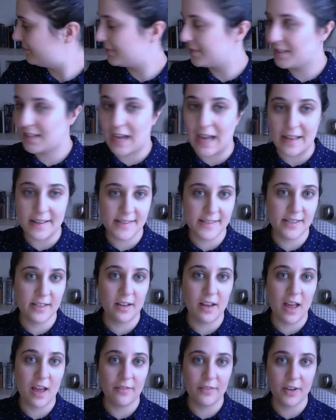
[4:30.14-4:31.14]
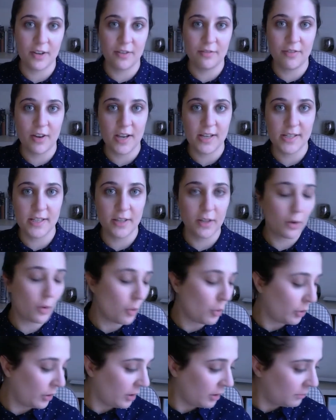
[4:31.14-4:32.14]
Cat's still having a fight in the
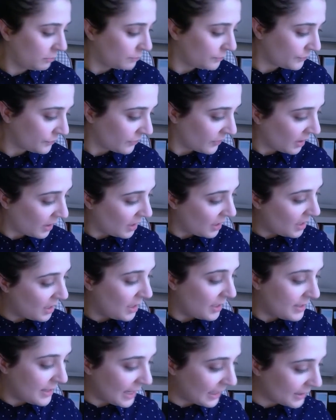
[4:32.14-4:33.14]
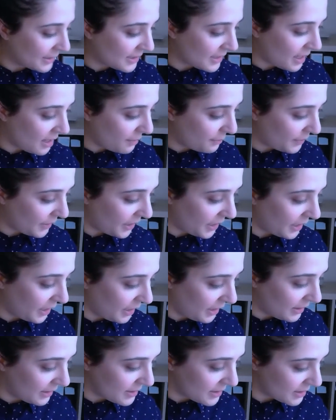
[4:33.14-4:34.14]
corner. Next up
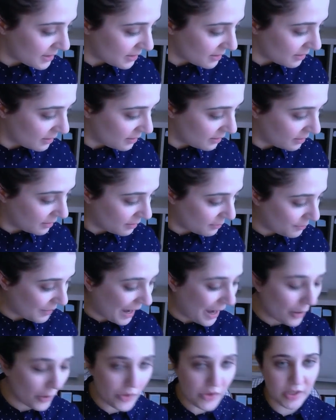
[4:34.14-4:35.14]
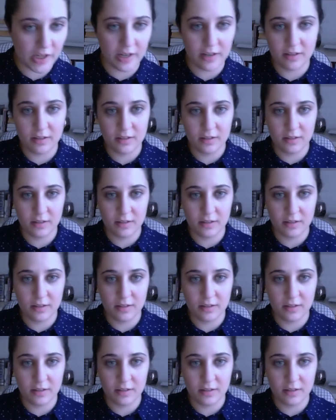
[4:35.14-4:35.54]
is powder,